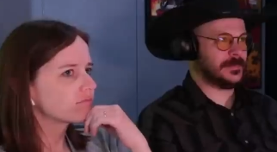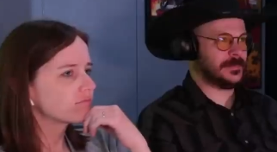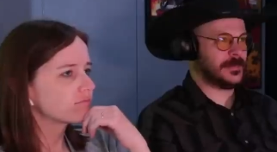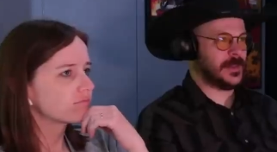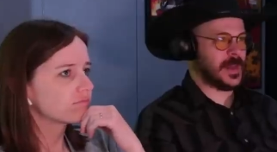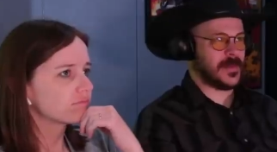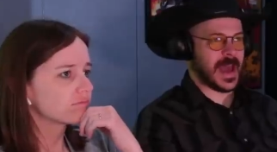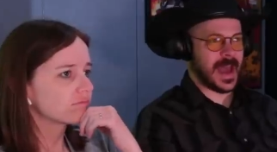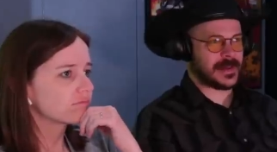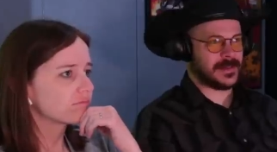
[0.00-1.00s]
Speaker 1: Well, they have
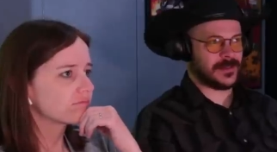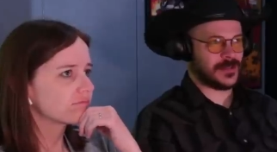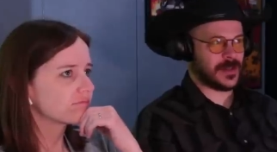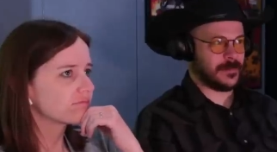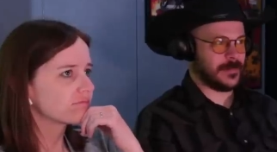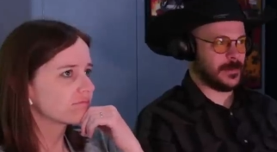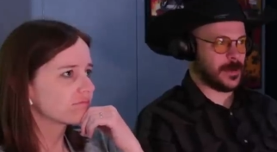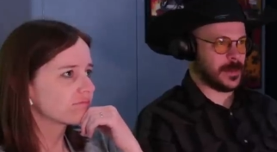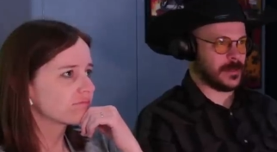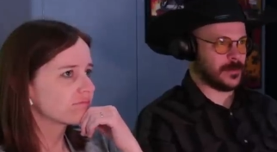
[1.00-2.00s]
axes or something. They'll
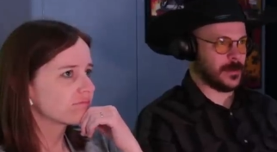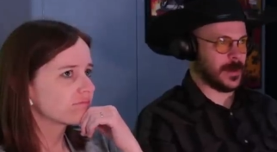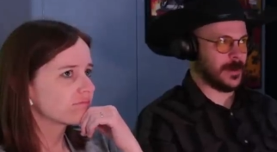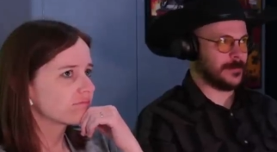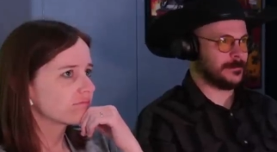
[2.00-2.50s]
probably get through it better.